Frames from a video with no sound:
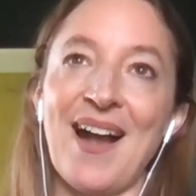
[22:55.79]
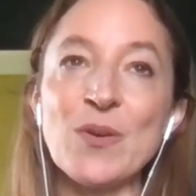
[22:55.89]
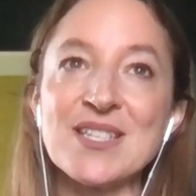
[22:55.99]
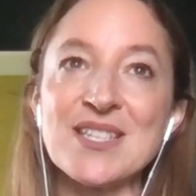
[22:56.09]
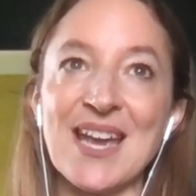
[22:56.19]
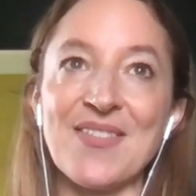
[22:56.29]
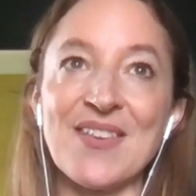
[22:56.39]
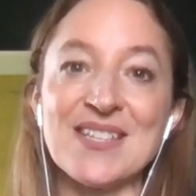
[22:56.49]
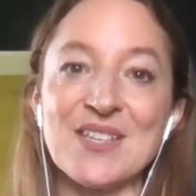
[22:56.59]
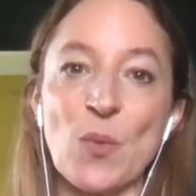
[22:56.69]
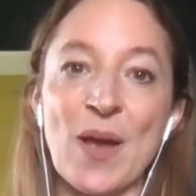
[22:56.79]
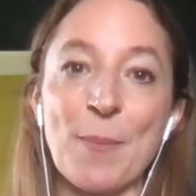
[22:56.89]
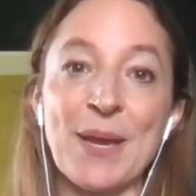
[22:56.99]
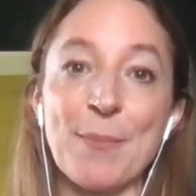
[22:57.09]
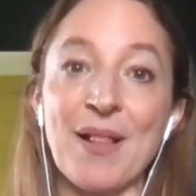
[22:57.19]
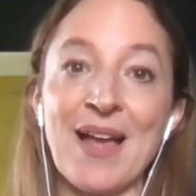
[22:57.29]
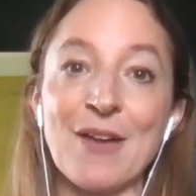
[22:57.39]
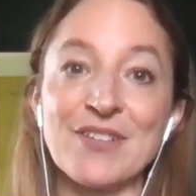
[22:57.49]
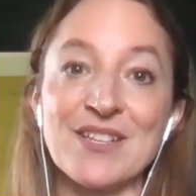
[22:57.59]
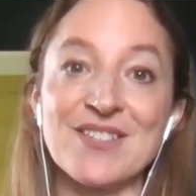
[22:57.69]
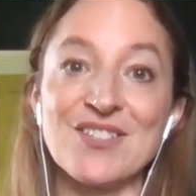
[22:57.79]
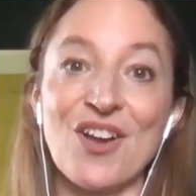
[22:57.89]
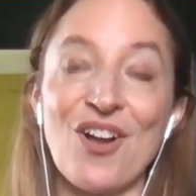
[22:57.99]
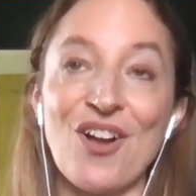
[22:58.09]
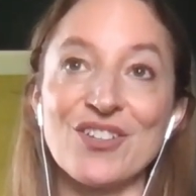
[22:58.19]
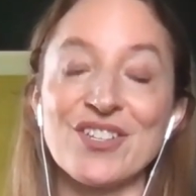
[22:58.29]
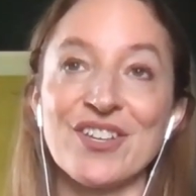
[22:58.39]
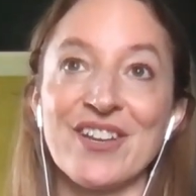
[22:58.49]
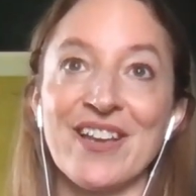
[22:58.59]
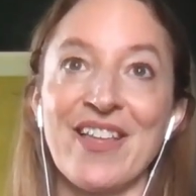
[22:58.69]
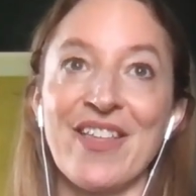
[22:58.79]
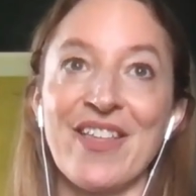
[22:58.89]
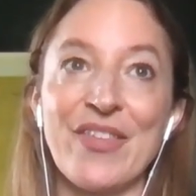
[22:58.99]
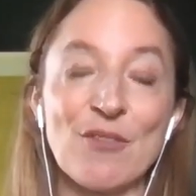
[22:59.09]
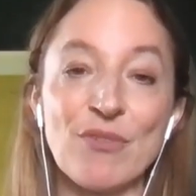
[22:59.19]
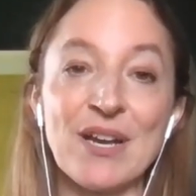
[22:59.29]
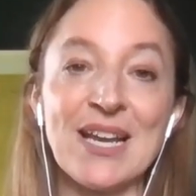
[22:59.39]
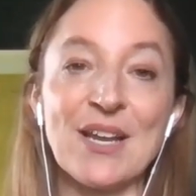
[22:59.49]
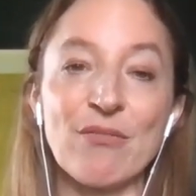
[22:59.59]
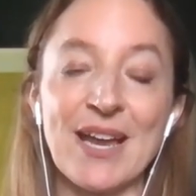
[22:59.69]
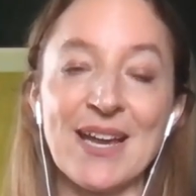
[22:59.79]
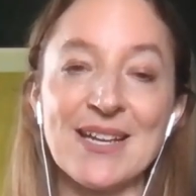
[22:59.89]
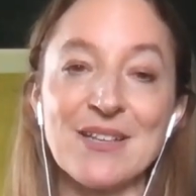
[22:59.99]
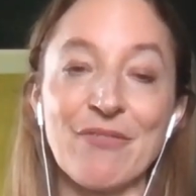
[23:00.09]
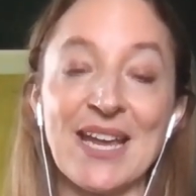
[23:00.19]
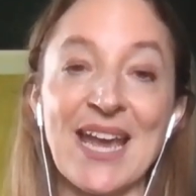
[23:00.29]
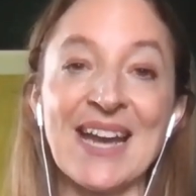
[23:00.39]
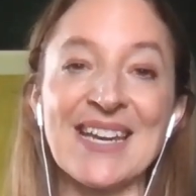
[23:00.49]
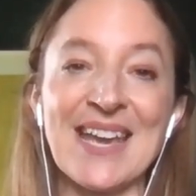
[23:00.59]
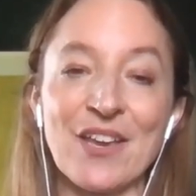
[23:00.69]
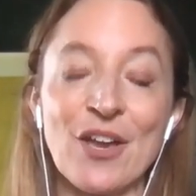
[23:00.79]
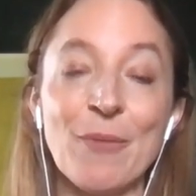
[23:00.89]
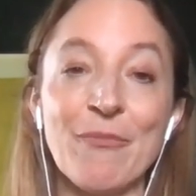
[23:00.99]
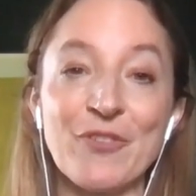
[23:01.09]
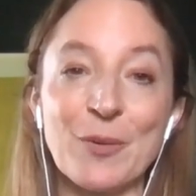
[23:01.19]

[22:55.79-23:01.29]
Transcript: I would say this is where people have to start thinking really creatively and get